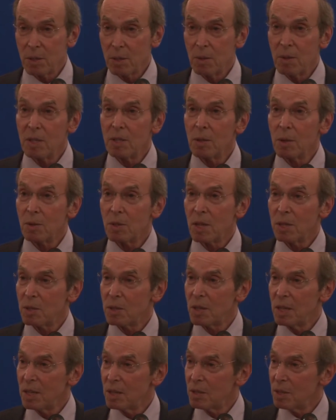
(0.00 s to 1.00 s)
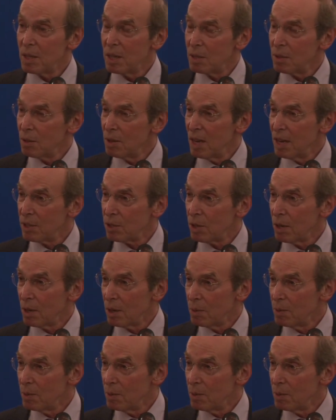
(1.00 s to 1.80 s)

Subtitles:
There is no such thing as the international